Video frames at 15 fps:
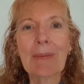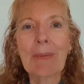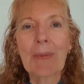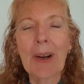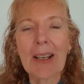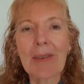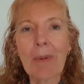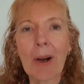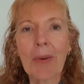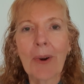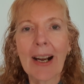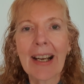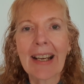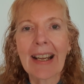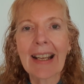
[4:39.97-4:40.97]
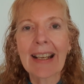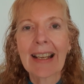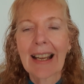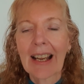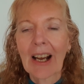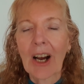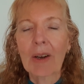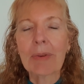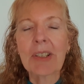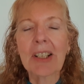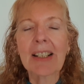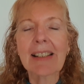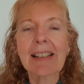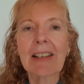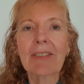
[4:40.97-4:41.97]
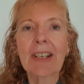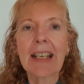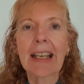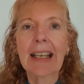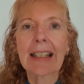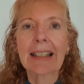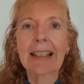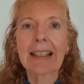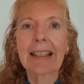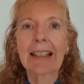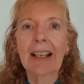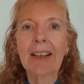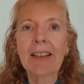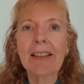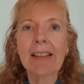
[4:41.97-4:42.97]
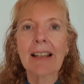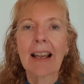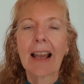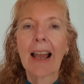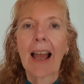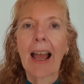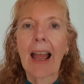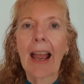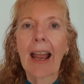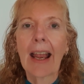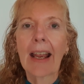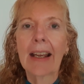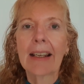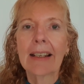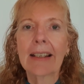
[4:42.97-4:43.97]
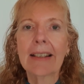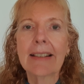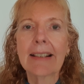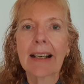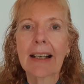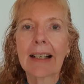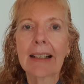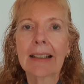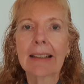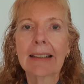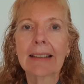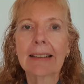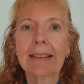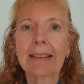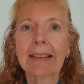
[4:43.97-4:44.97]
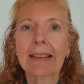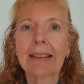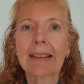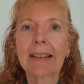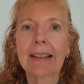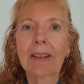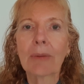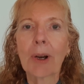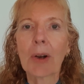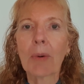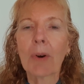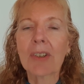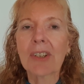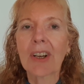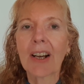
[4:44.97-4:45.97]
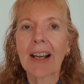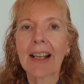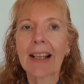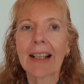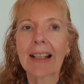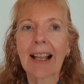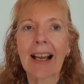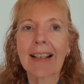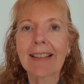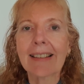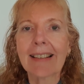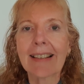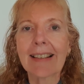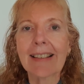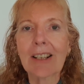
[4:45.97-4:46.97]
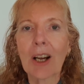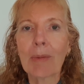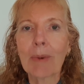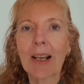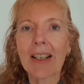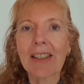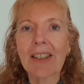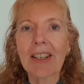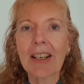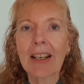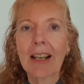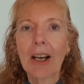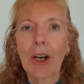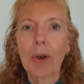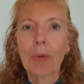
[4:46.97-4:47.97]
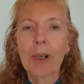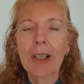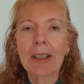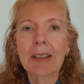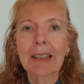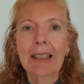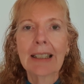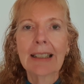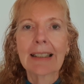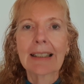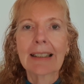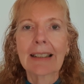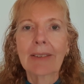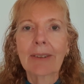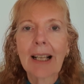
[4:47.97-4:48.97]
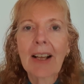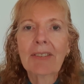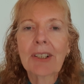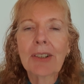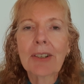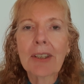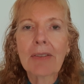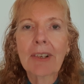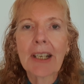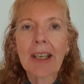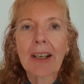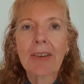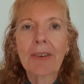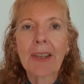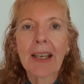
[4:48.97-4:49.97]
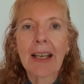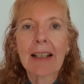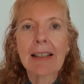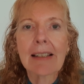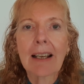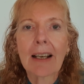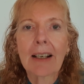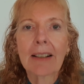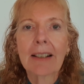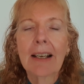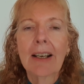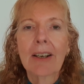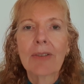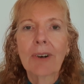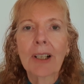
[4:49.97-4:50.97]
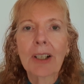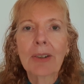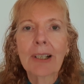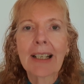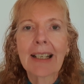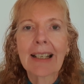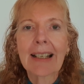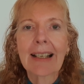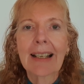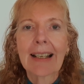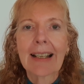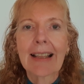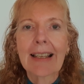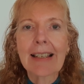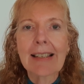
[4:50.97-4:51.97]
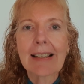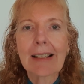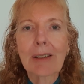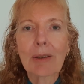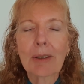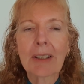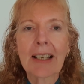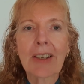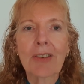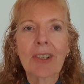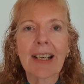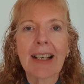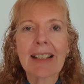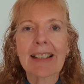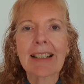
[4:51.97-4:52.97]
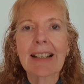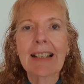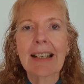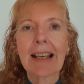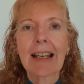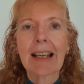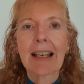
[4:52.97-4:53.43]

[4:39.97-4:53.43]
where's my weight at? I'm still at 78 kilos. And where was I this time last year? Well, we'll have to look at the video for that. So following this little introduction,